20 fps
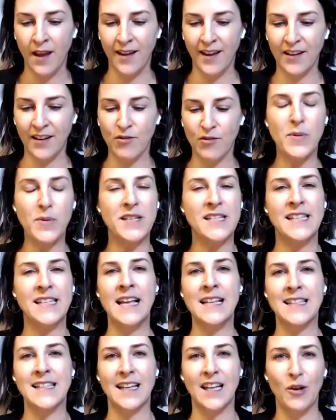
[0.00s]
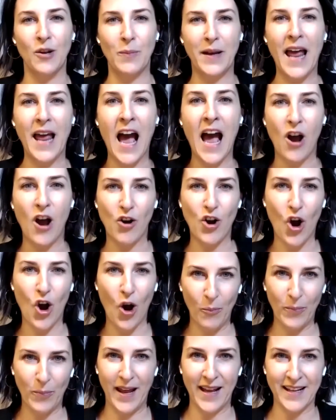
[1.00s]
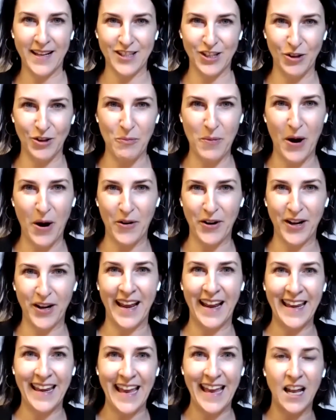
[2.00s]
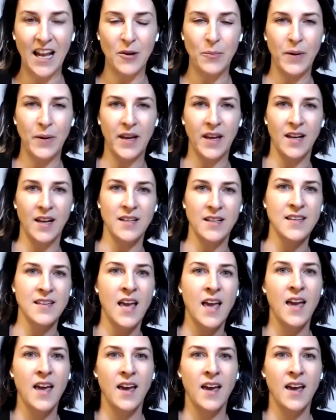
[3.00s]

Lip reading: It represents a little bit how complex low power can get, because